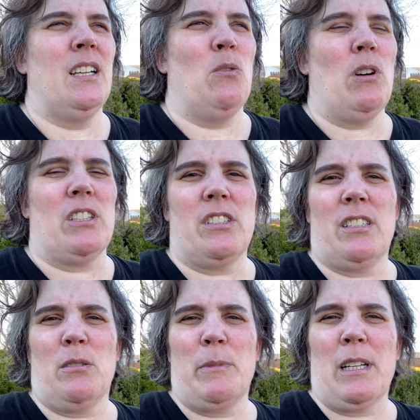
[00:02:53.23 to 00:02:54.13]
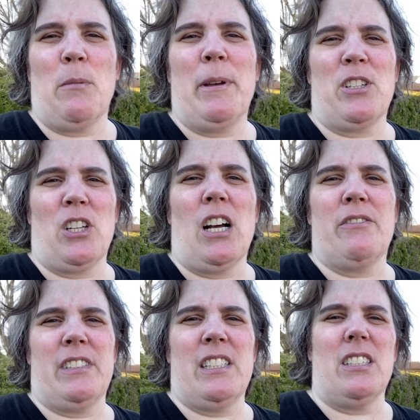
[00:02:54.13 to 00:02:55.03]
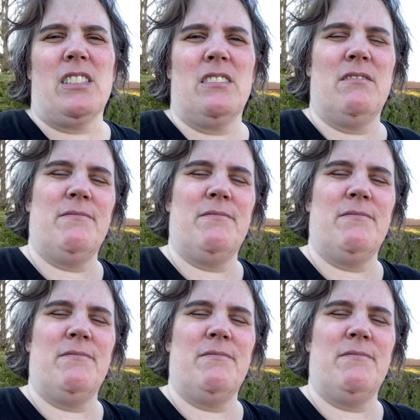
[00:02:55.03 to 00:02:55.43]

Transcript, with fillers: Watch, this will mean I'll push it off until